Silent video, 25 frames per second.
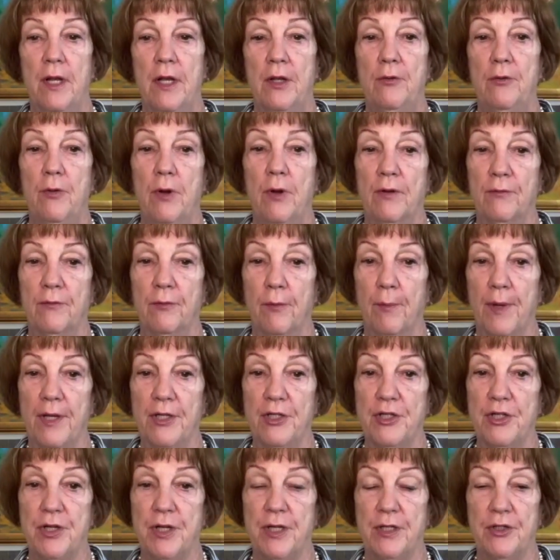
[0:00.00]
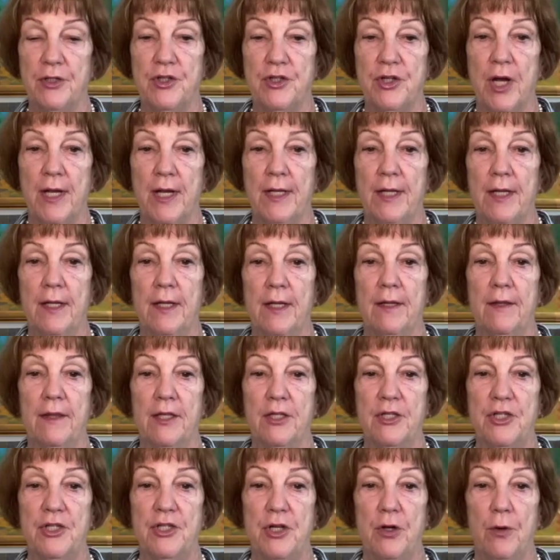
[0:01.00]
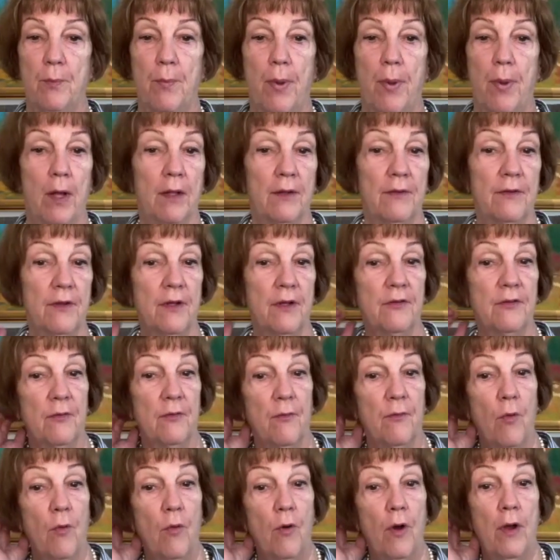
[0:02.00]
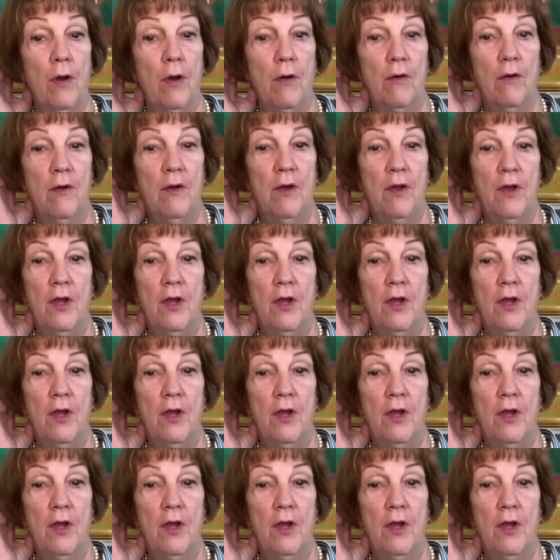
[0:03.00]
transformation in China, the geopolitics of oil,